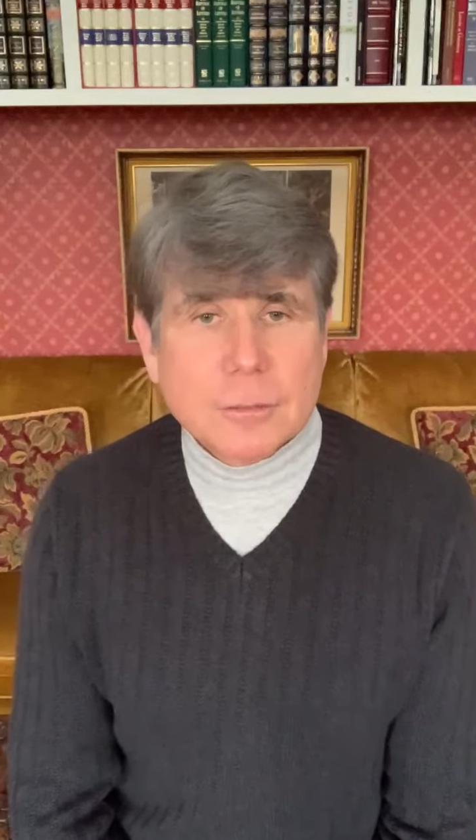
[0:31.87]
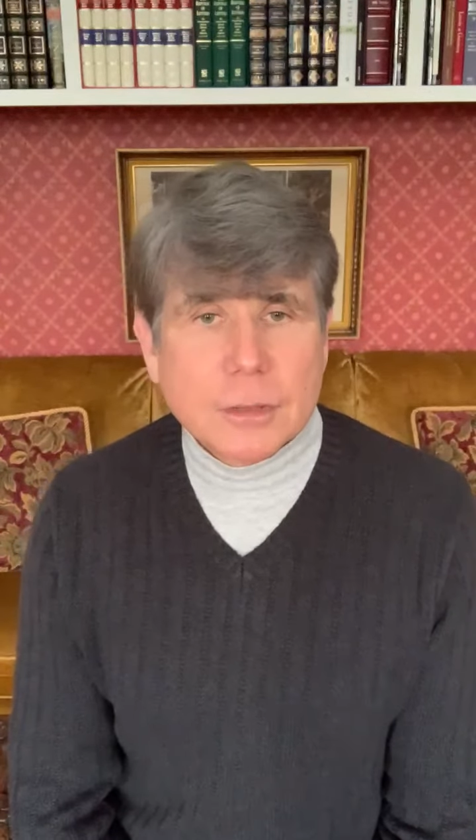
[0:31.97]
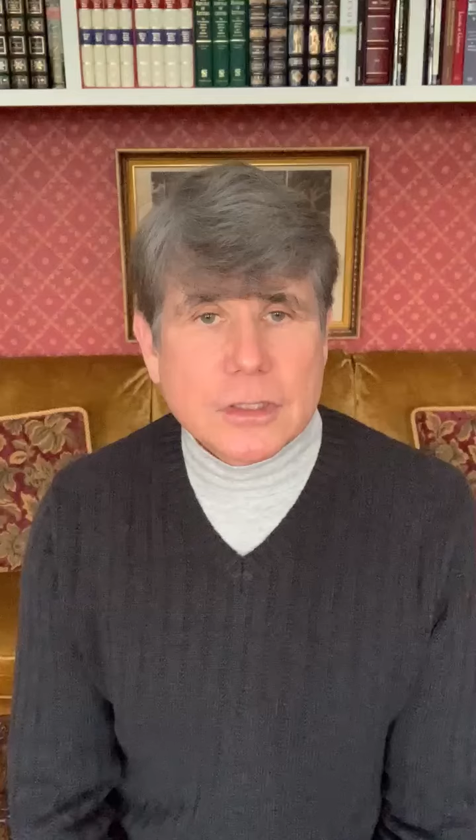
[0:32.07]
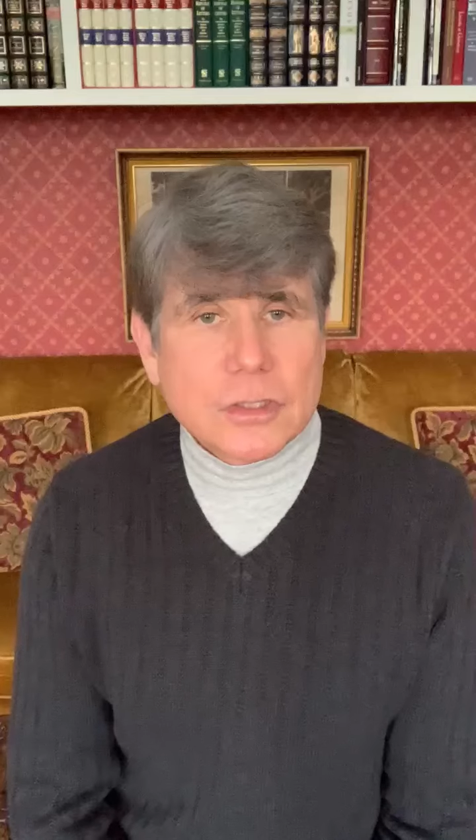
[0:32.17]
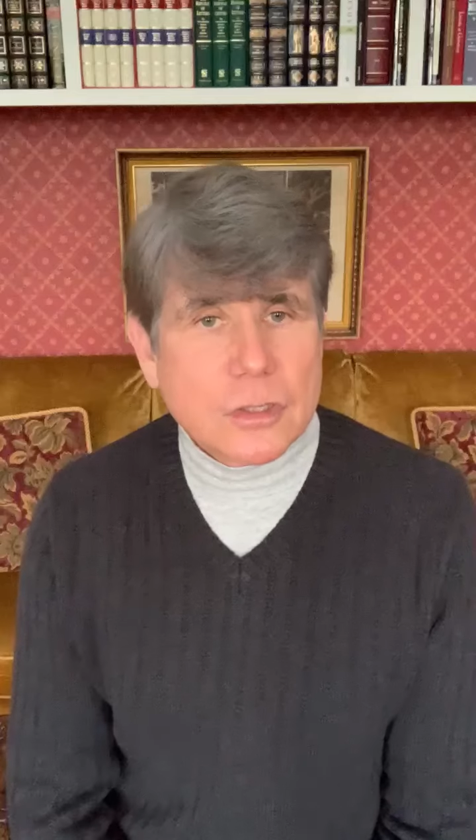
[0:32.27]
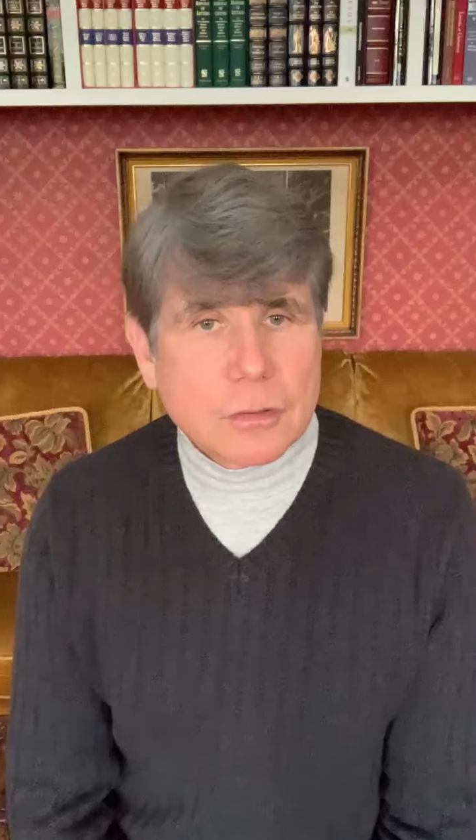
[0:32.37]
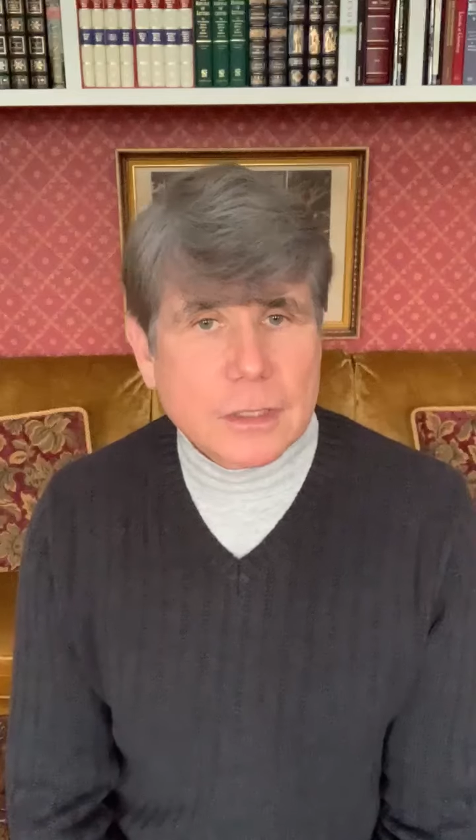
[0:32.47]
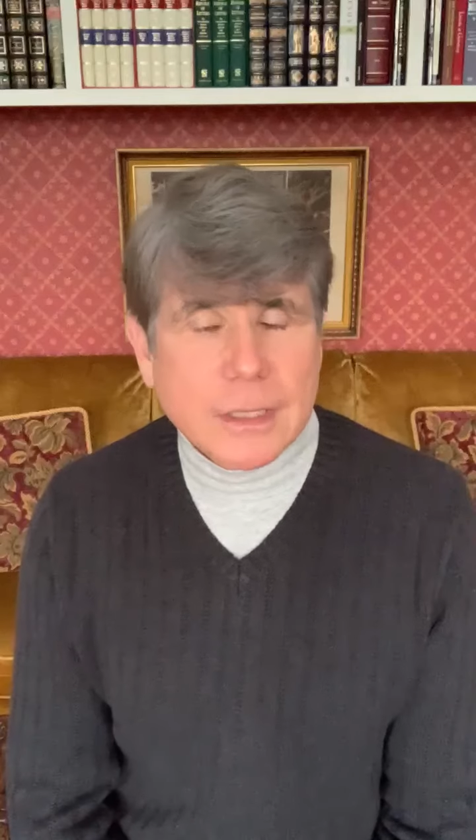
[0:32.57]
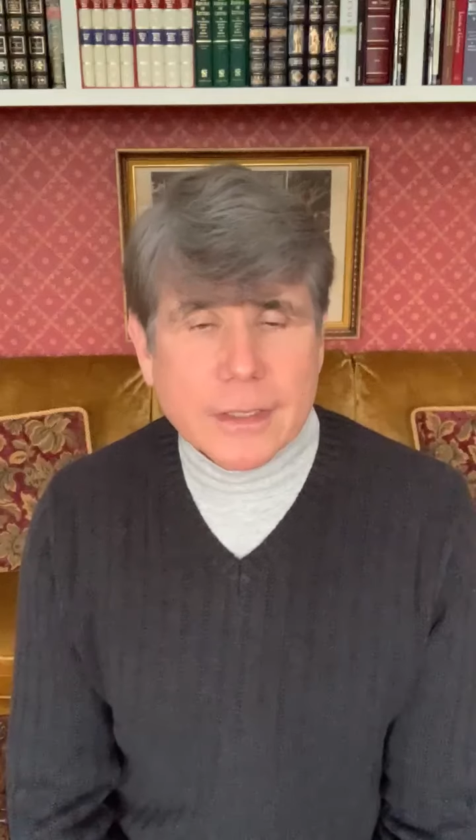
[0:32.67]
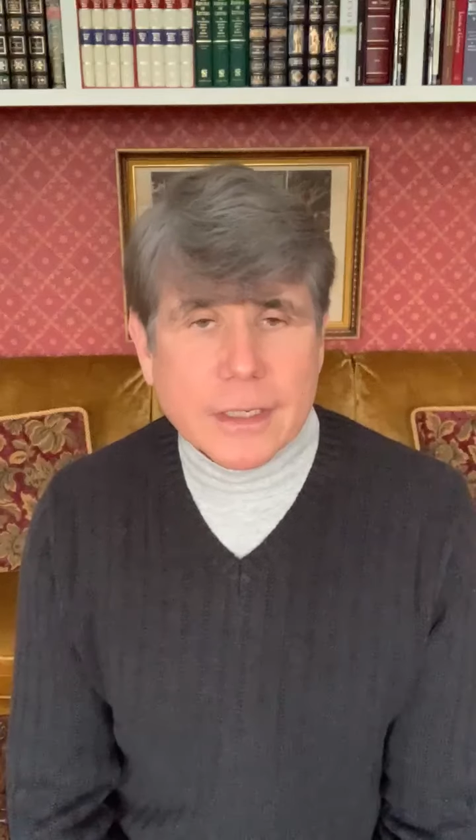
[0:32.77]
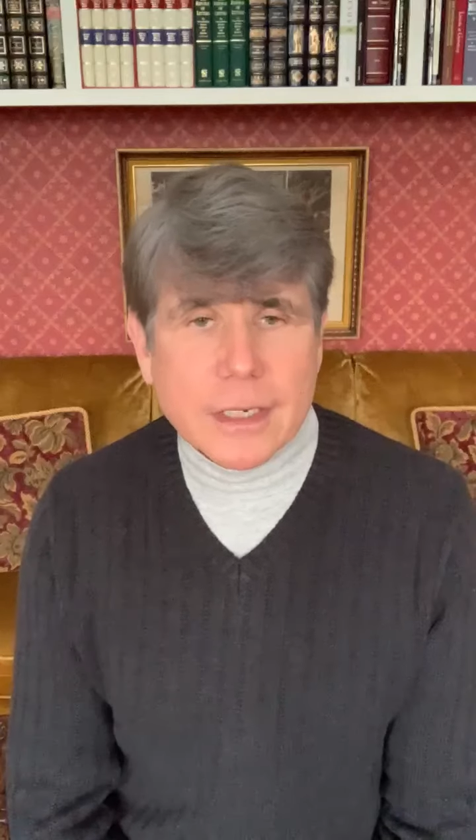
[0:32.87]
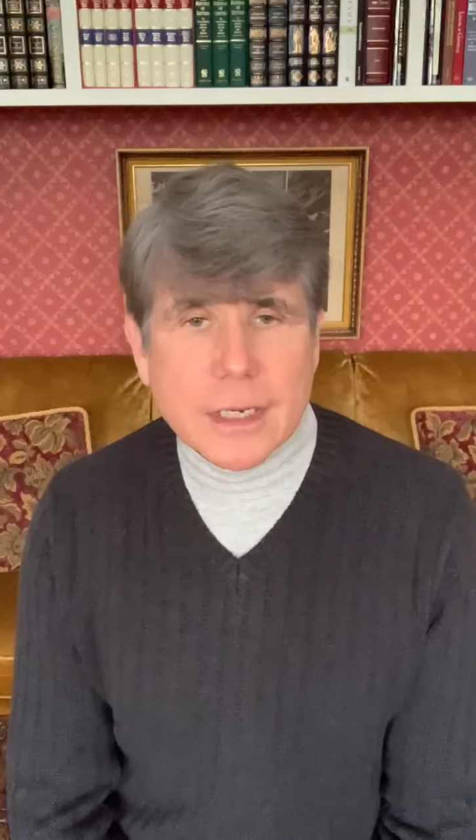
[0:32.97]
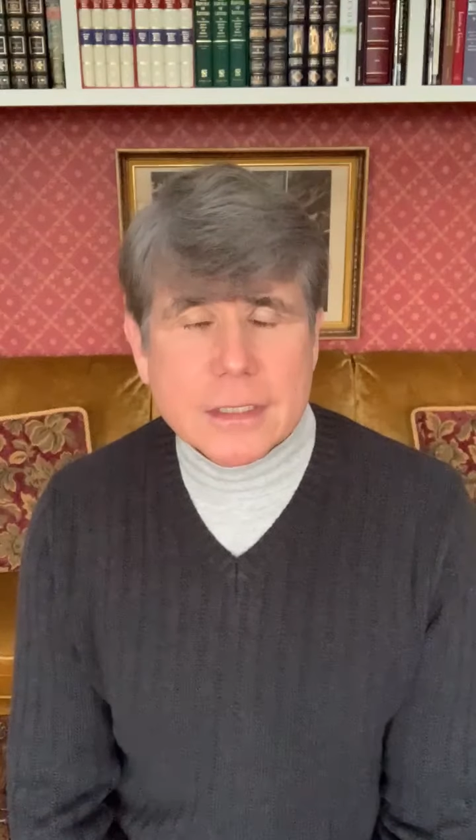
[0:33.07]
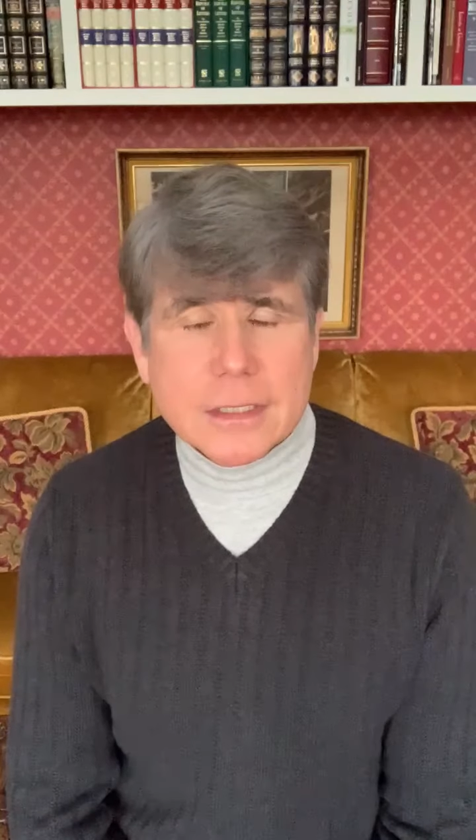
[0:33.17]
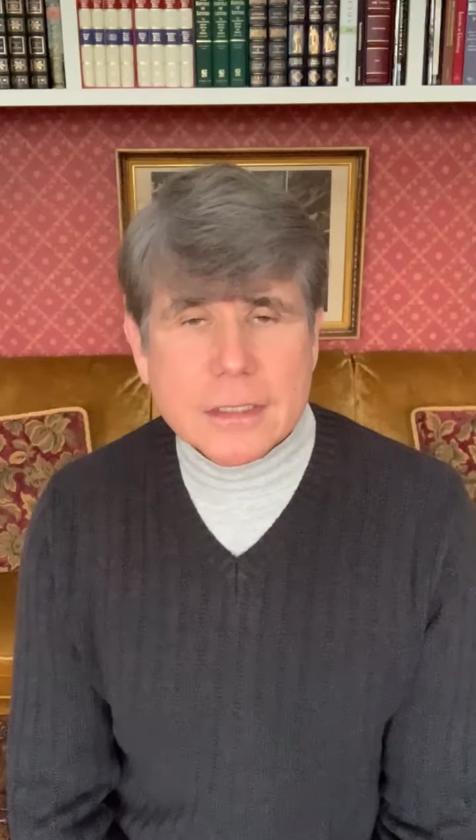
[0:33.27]
but solely on the
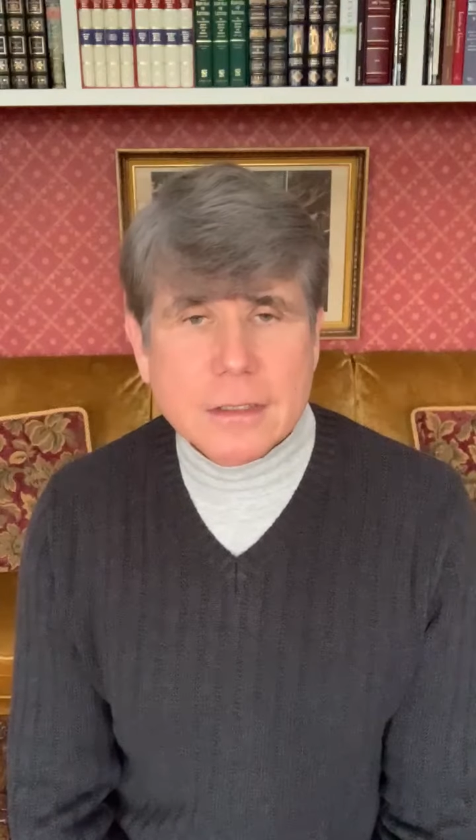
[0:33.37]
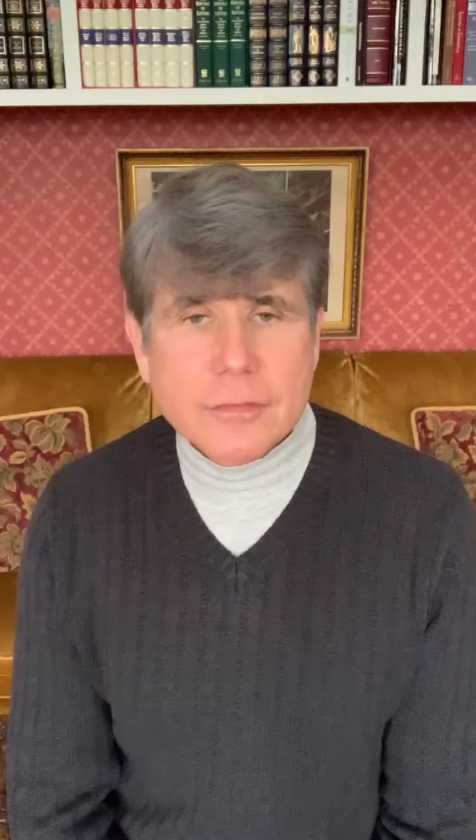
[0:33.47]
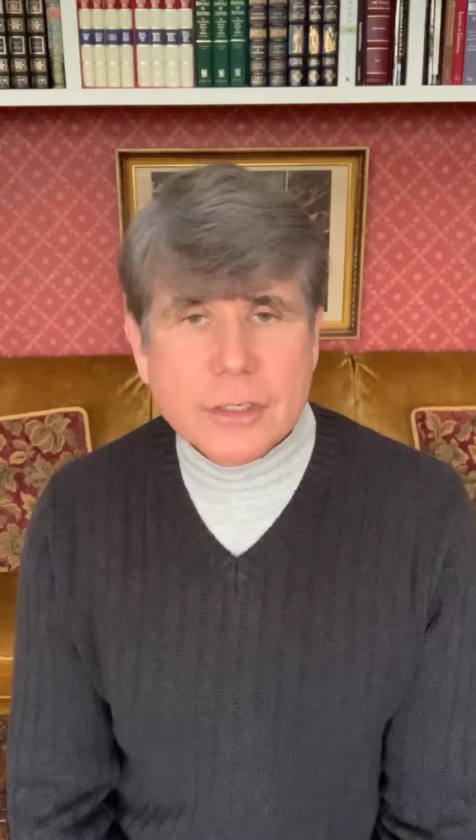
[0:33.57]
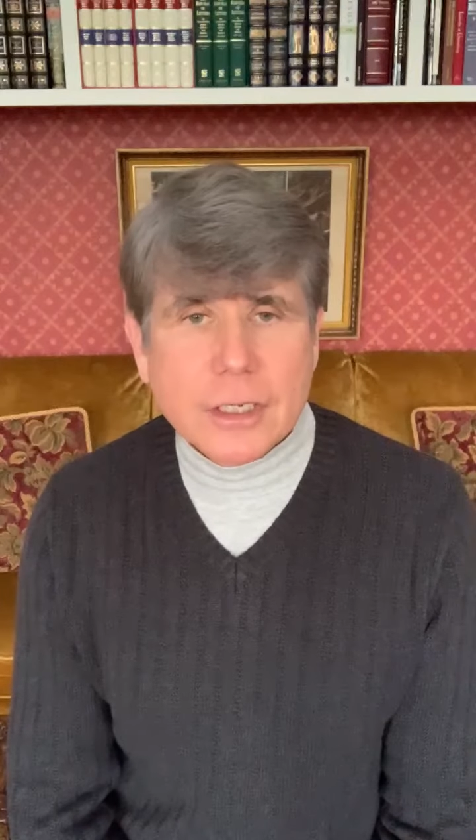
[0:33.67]
content of their